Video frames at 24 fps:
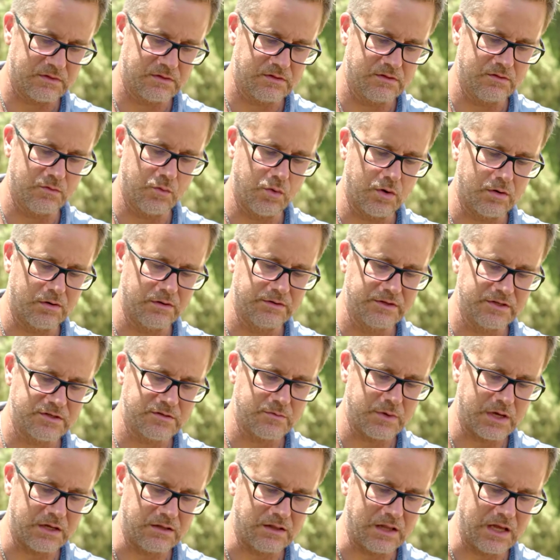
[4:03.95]
The world is
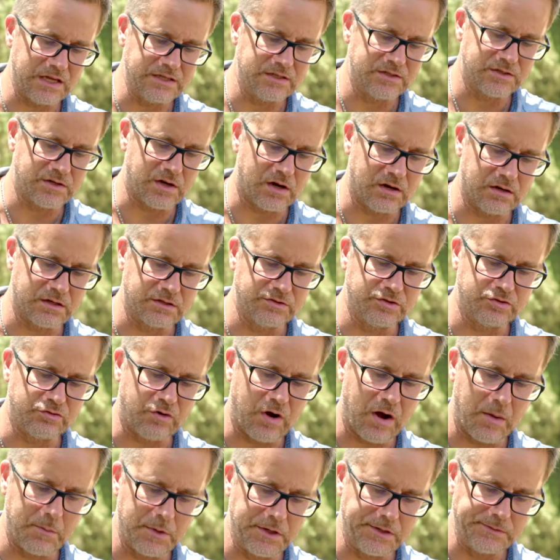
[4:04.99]
about light and dark and
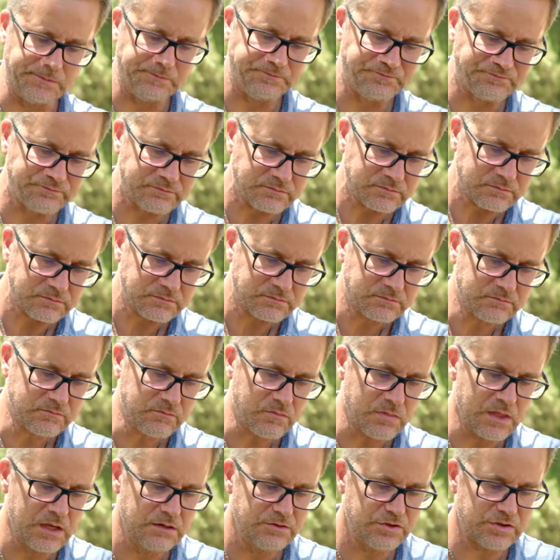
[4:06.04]
drama.
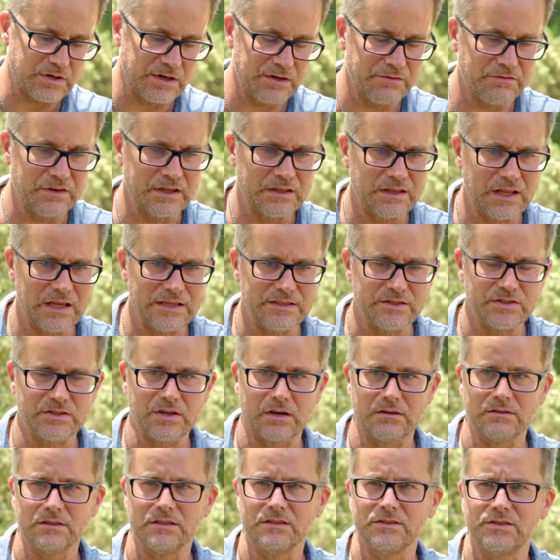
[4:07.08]
We're trying to find light and
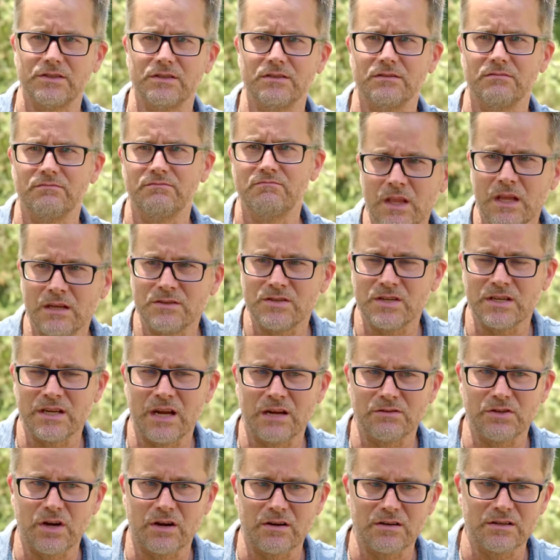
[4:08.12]
darkness and seeing how
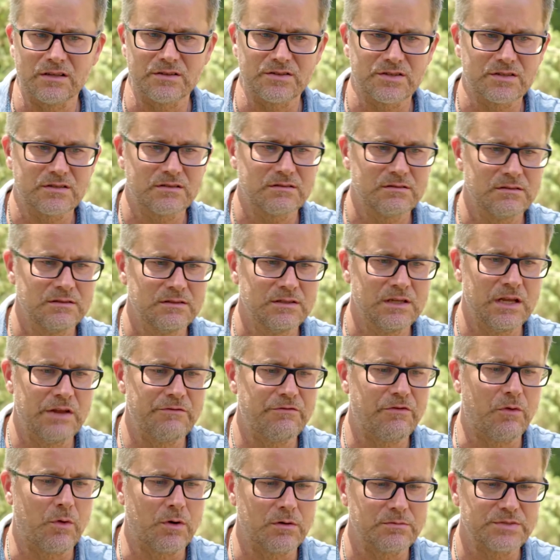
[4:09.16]
darkness
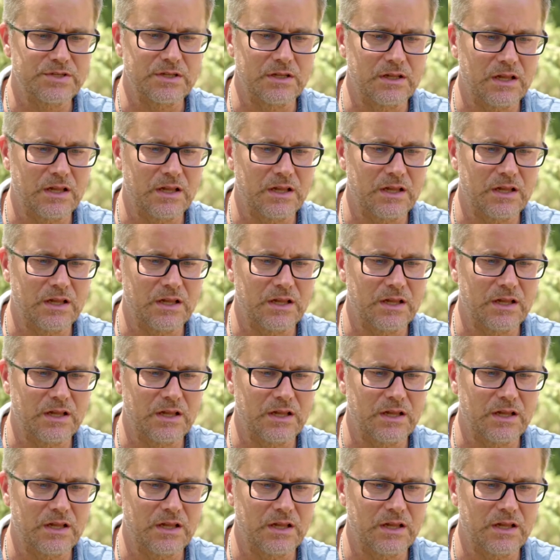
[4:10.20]
informs the